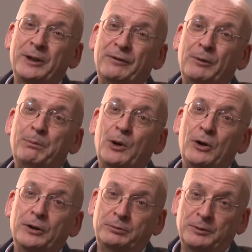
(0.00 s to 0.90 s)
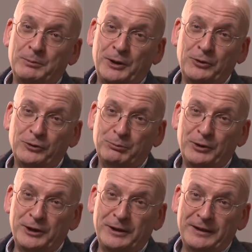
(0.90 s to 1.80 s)
one I ever bought with my own
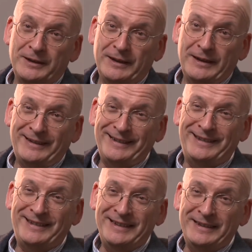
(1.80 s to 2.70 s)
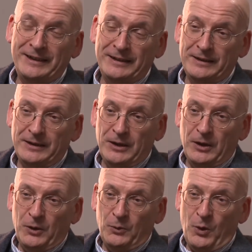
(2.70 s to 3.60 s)
money, I think,
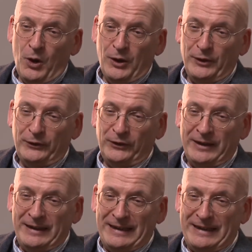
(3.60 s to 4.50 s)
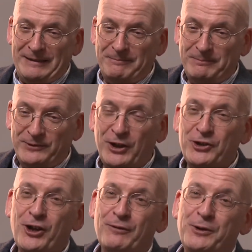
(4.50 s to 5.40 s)
was
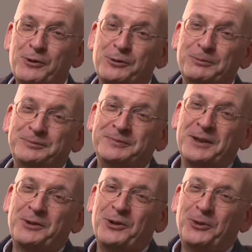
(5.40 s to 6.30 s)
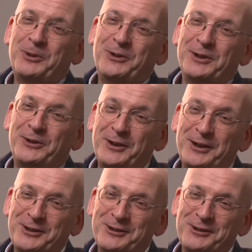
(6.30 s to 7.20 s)
Deja Vu, Crosby, Stills,
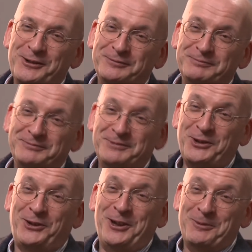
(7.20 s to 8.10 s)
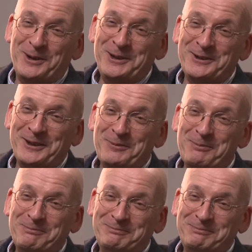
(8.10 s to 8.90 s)
Nash and Young, which is still a brilliant album.